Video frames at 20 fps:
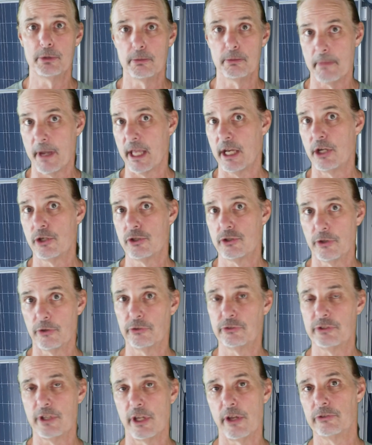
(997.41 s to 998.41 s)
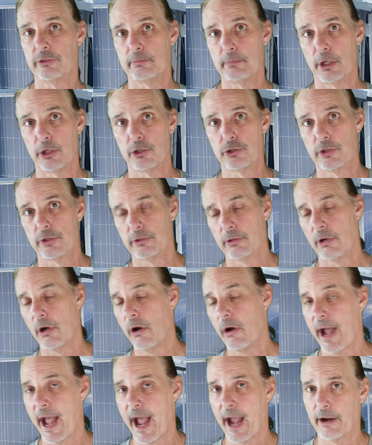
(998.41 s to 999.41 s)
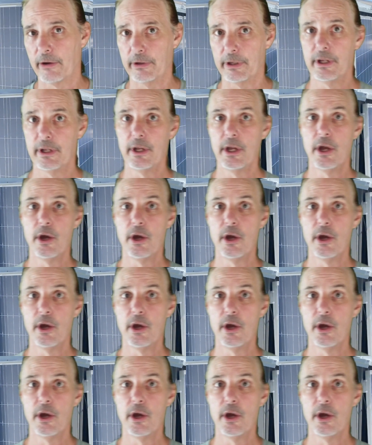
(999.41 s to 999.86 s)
you manage those cells and make sure they're all accurate